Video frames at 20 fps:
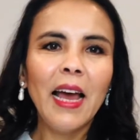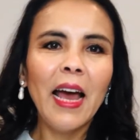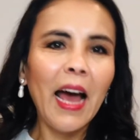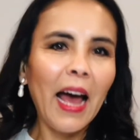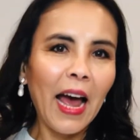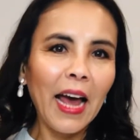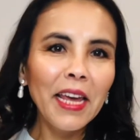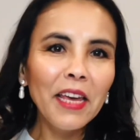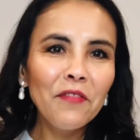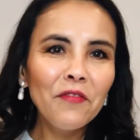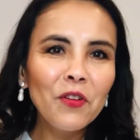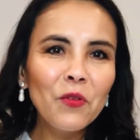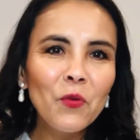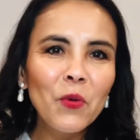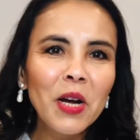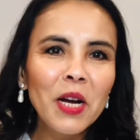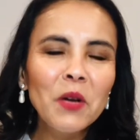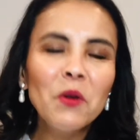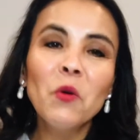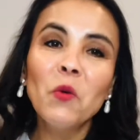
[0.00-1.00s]
Hi
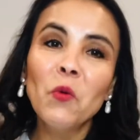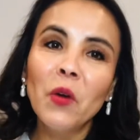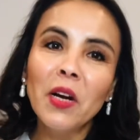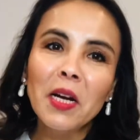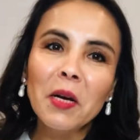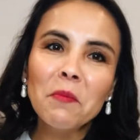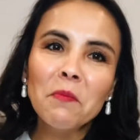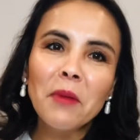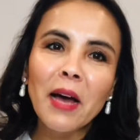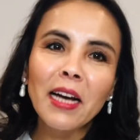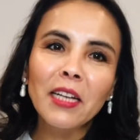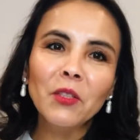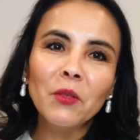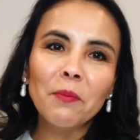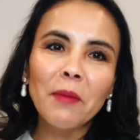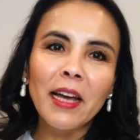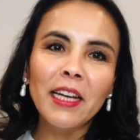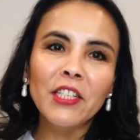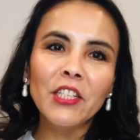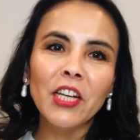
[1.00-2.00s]
everyone, welcome back to
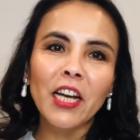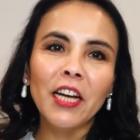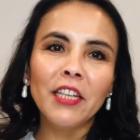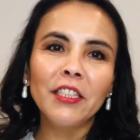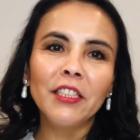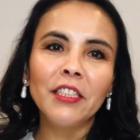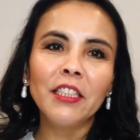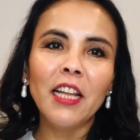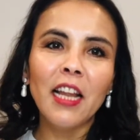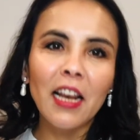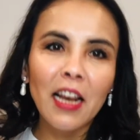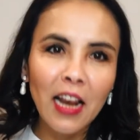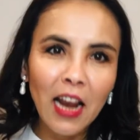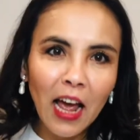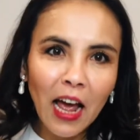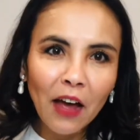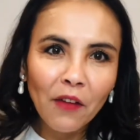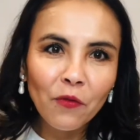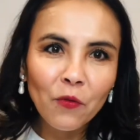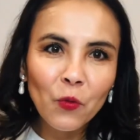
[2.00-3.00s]
my channel
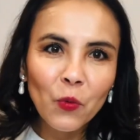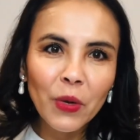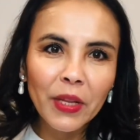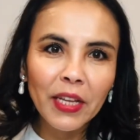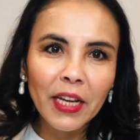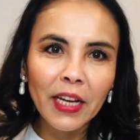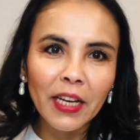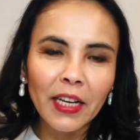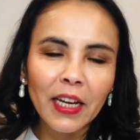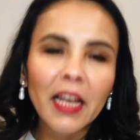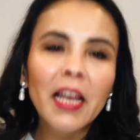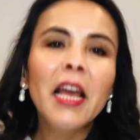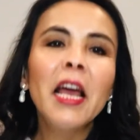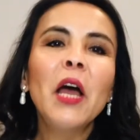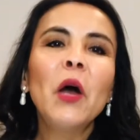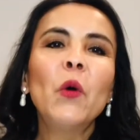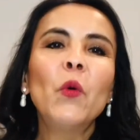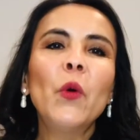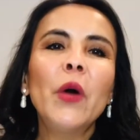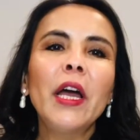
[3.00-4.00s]
Love Within,
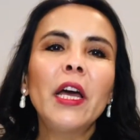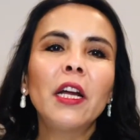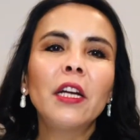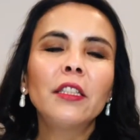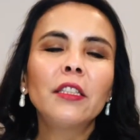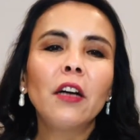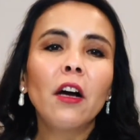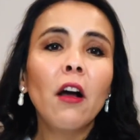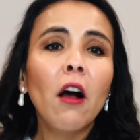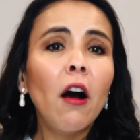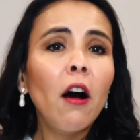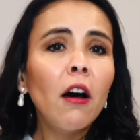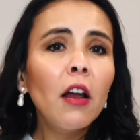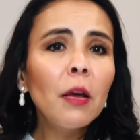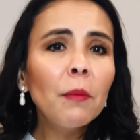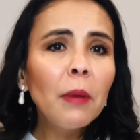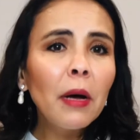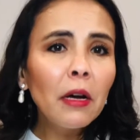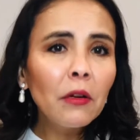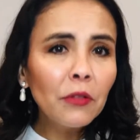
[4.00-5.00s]
where I talk all
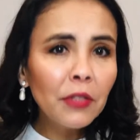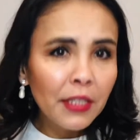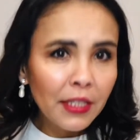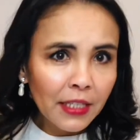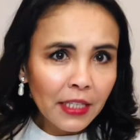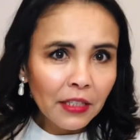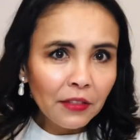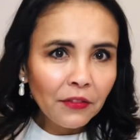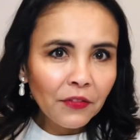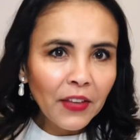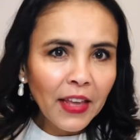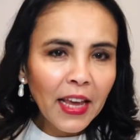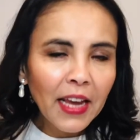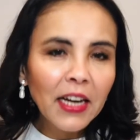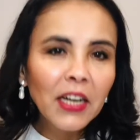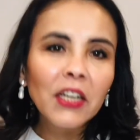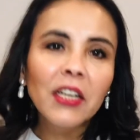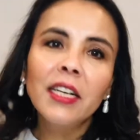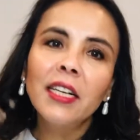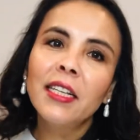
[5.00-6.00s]
about
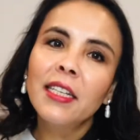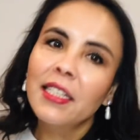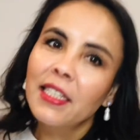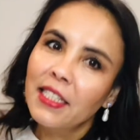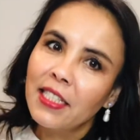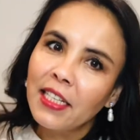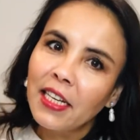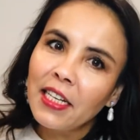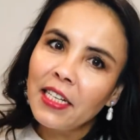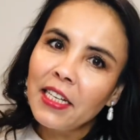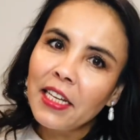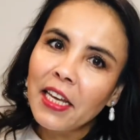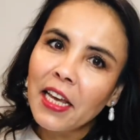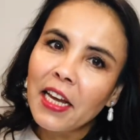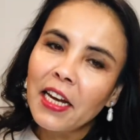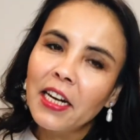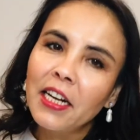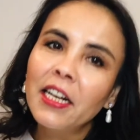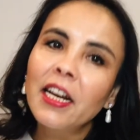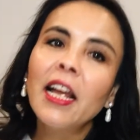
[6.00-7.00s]
self-care,
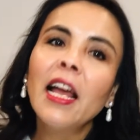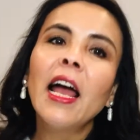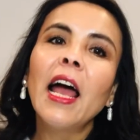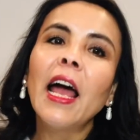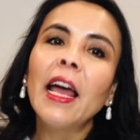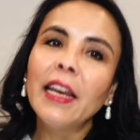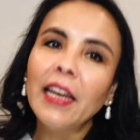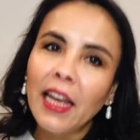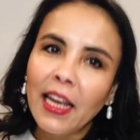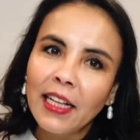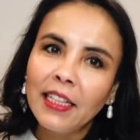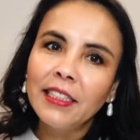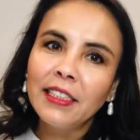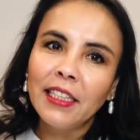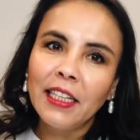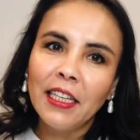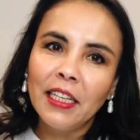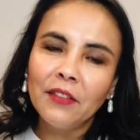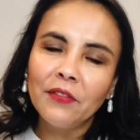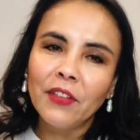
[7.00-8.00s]
skincare, and healthy
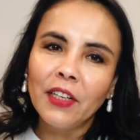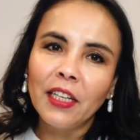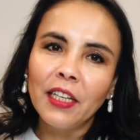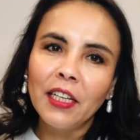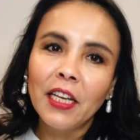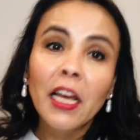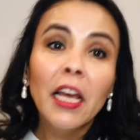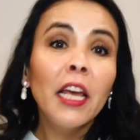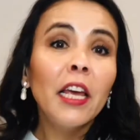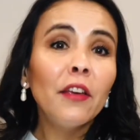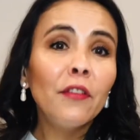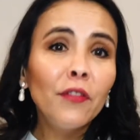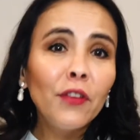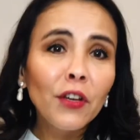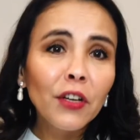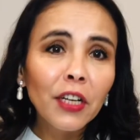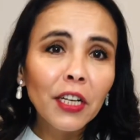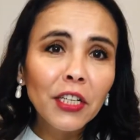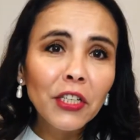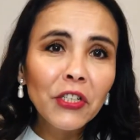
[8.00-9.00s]
living. If you're
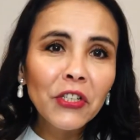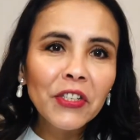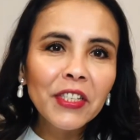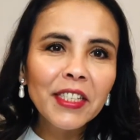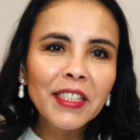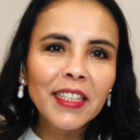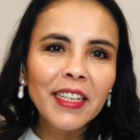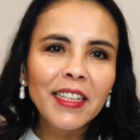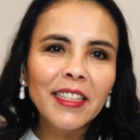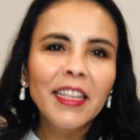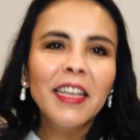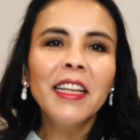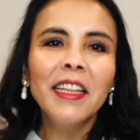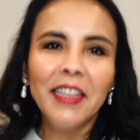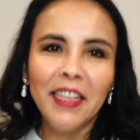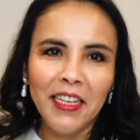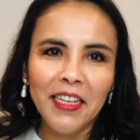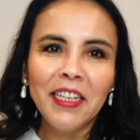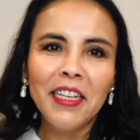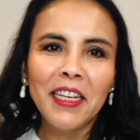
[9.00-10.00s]
interested,
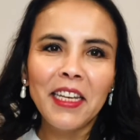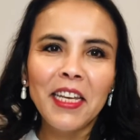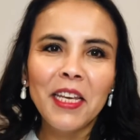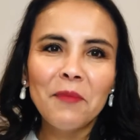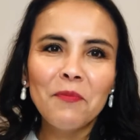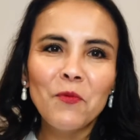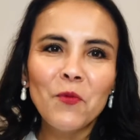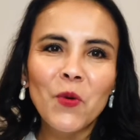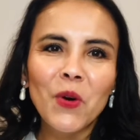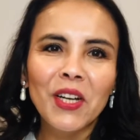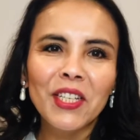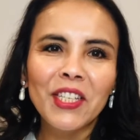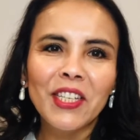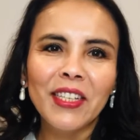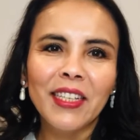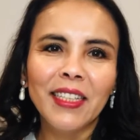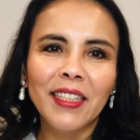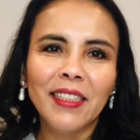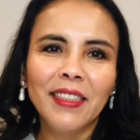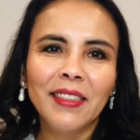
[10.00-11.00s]
then keep
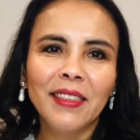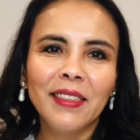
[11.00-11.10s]
watching.